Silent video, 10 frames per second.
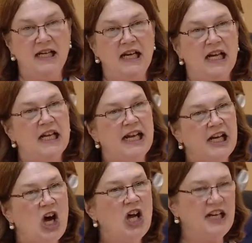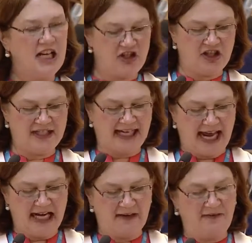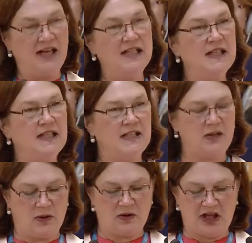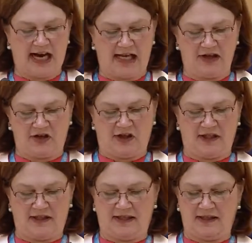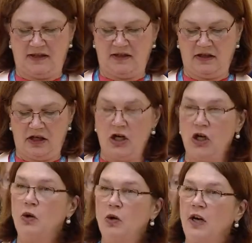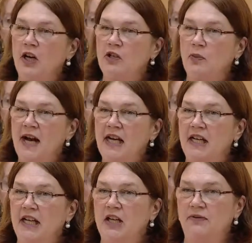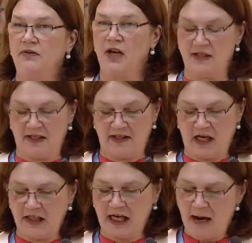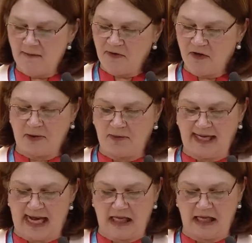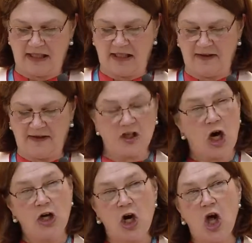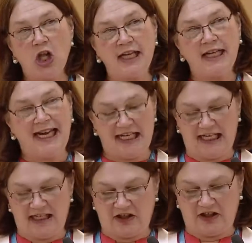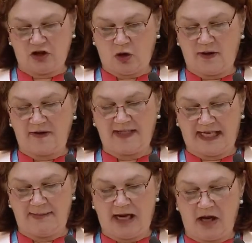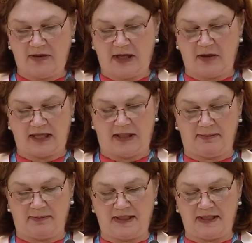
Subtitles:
Like all nations, Canada faces its own challenges. We are directly confronting the uncomfortable reality that not all Canadians enjoy the same health outcomes.